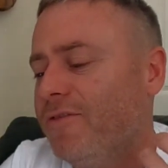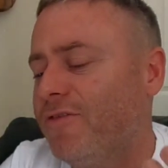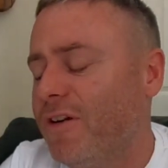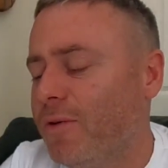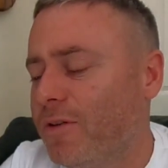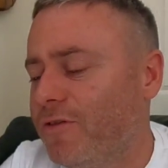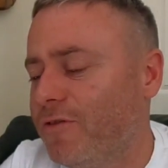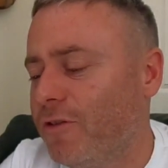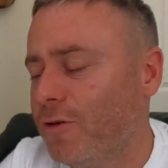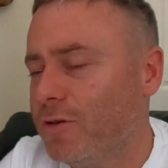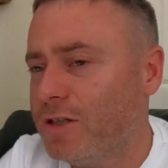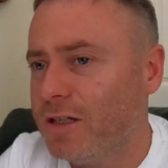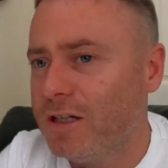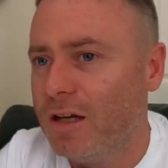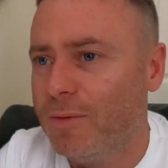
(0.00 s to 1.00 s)
Very
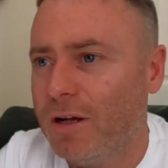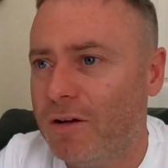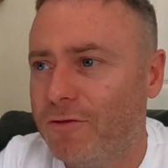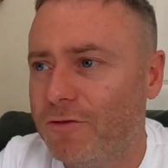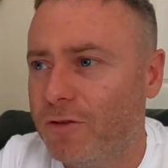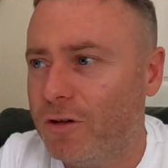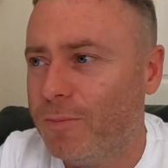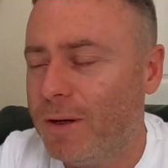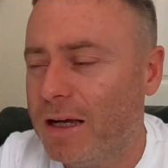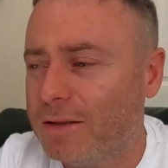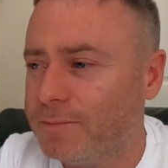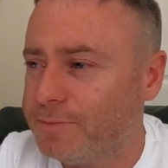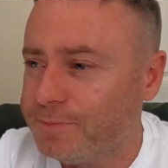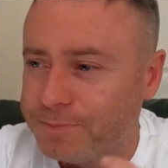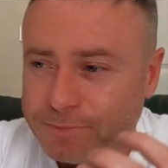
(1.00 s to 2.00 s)
fruity coming out through the
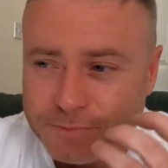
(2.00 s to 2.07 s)
back,